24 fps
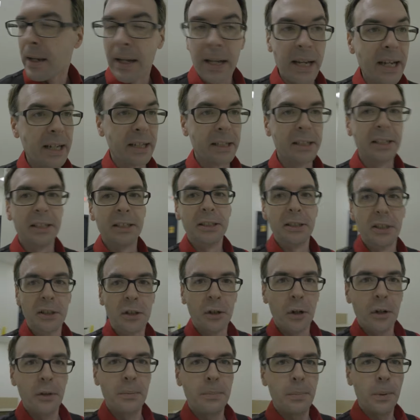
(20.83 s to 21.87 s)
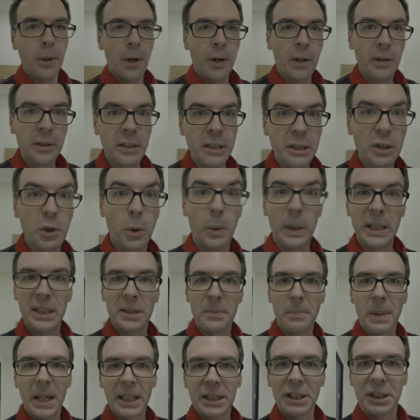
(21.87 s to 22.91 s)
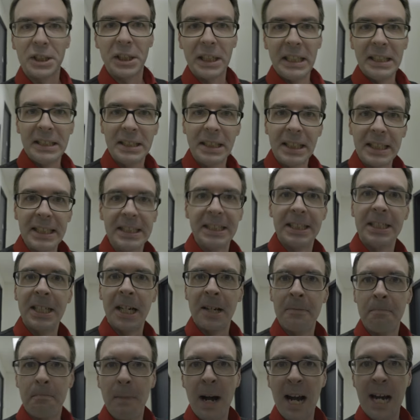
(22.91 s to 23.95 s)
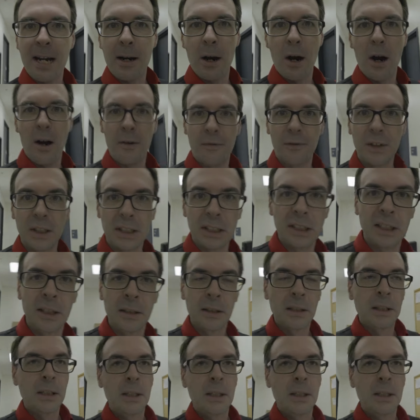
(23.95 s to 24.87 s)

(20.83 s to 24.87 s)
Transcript: and it is thought abroad that twixt my sheets he's done my office